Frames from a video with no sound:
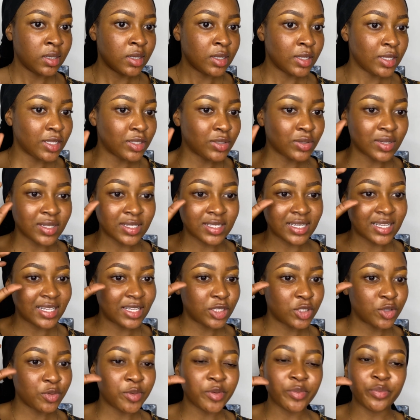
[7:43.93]
This one is a
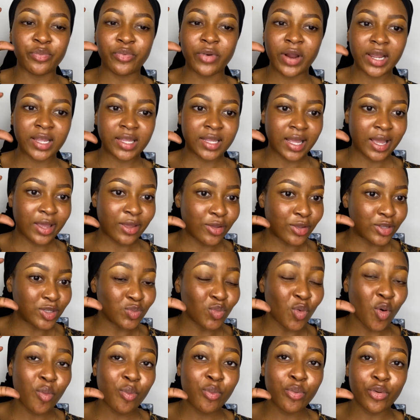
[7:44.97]
little bit brighter, it's
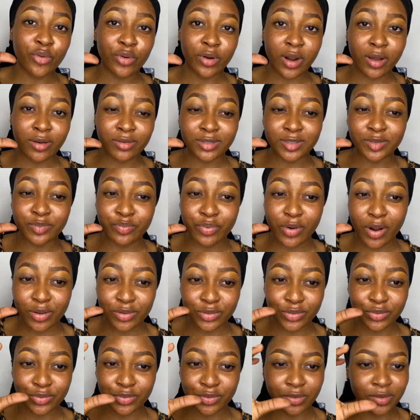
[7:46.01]
more pronounced, the brows
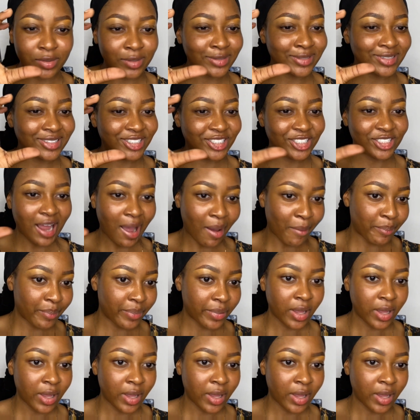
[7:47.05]
look sharp.